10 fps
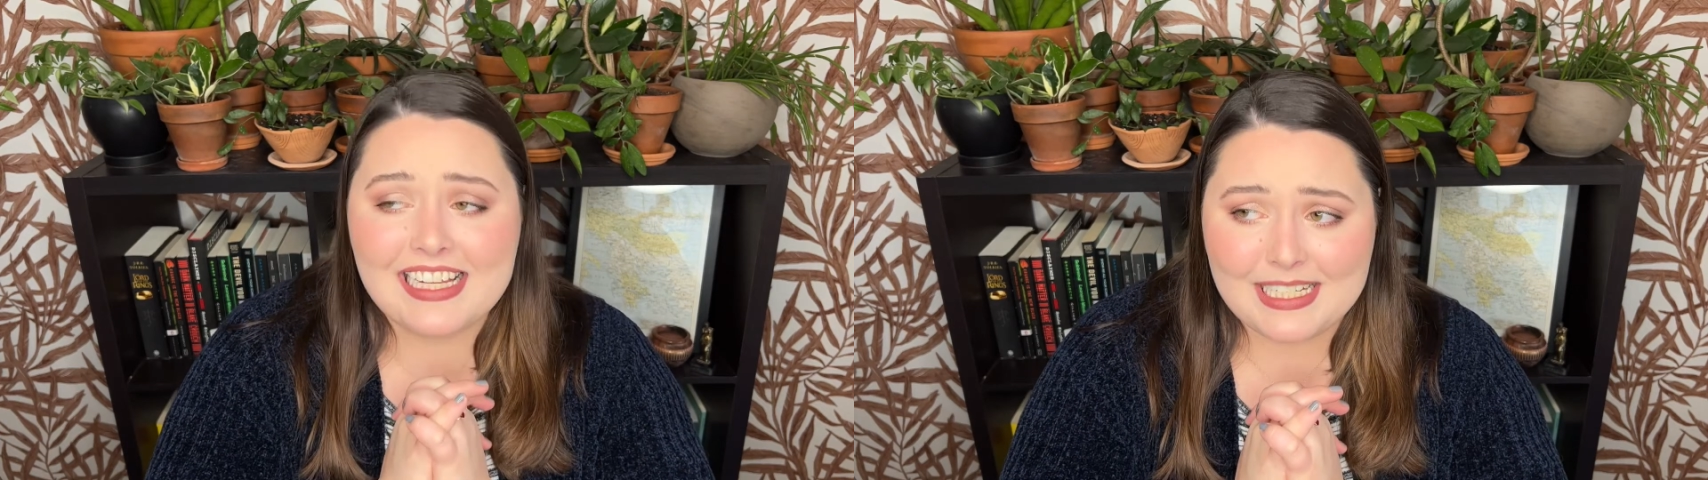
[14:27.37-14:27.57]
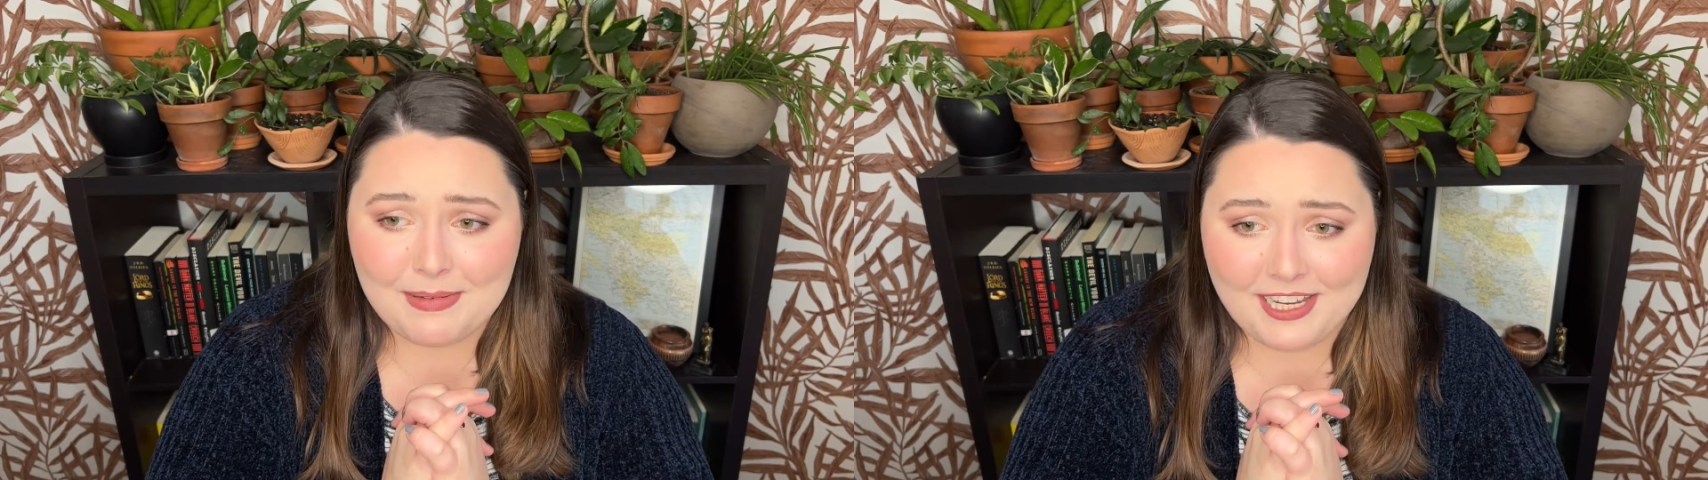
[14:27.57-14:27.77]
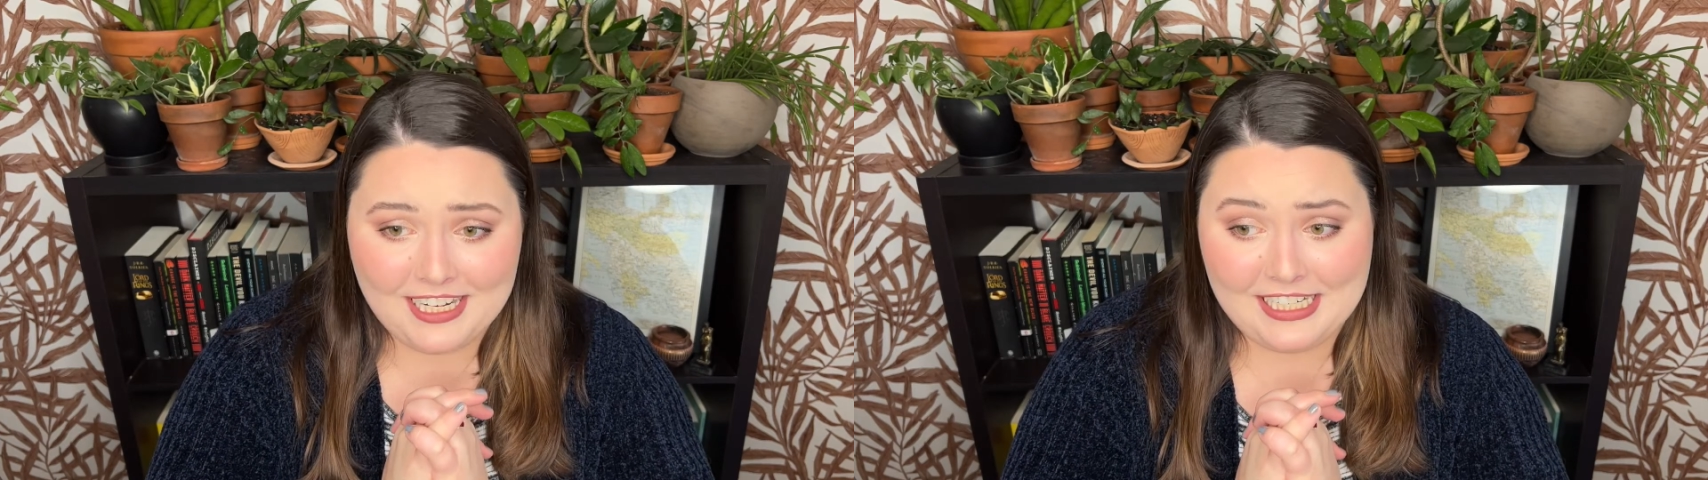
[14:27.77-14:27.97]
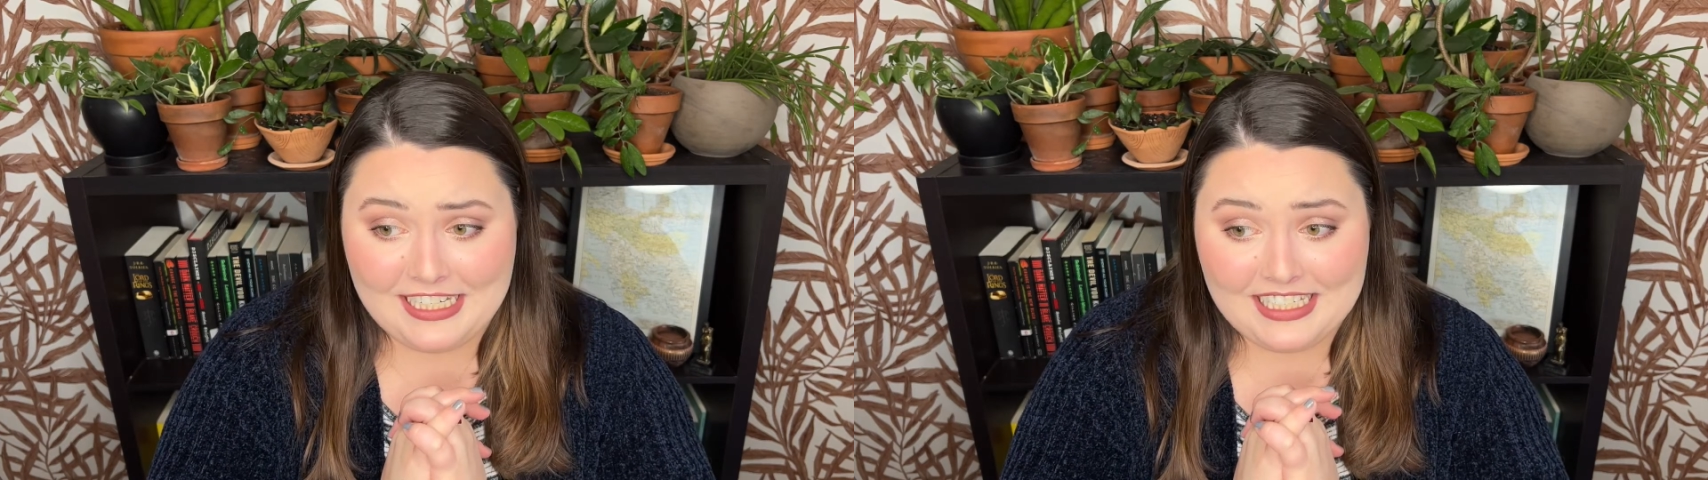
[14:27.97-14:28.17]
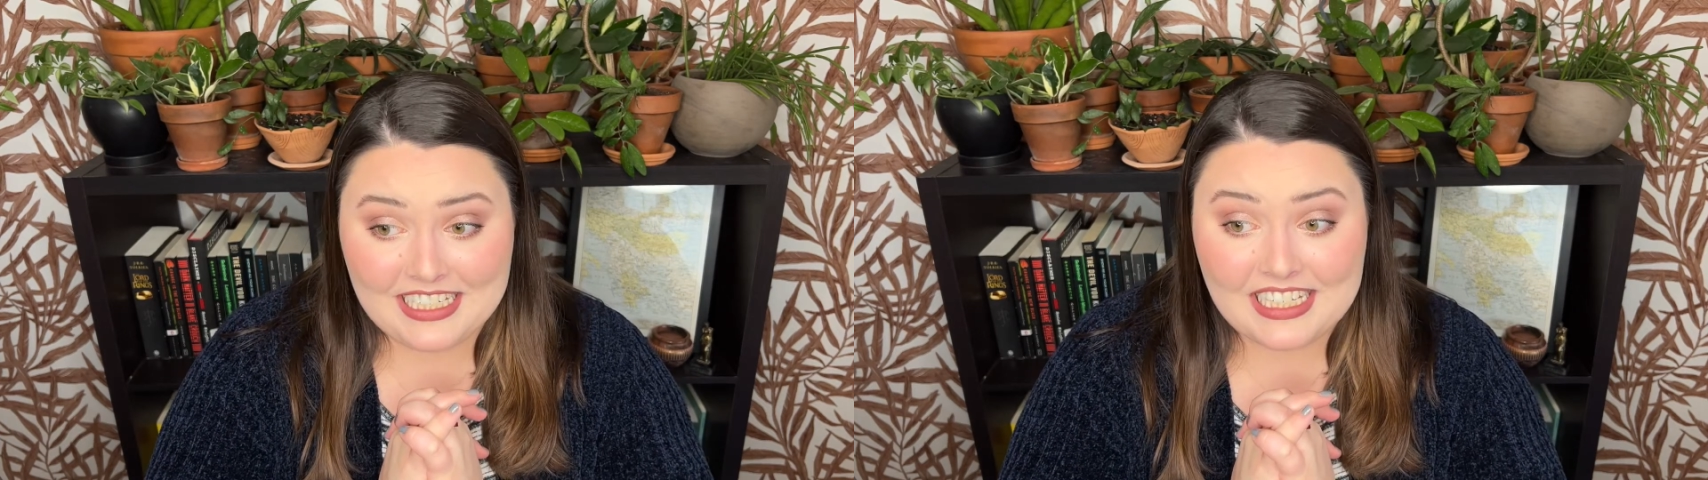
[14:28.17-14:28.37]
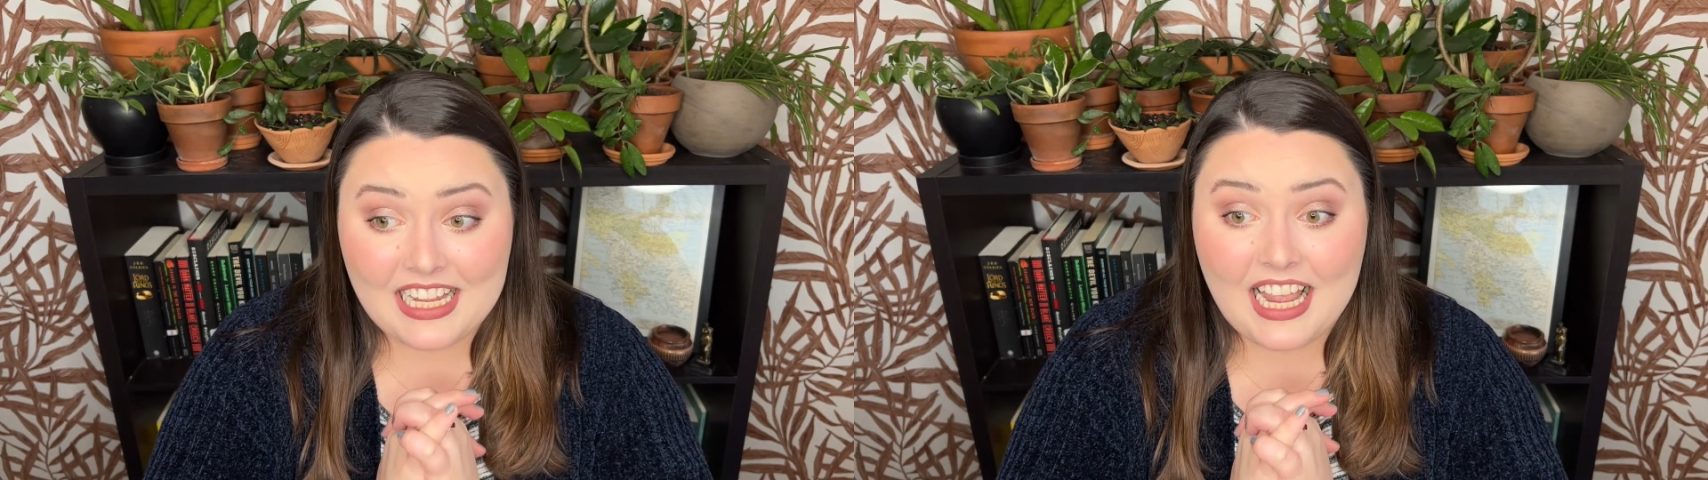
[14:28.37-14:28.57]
is because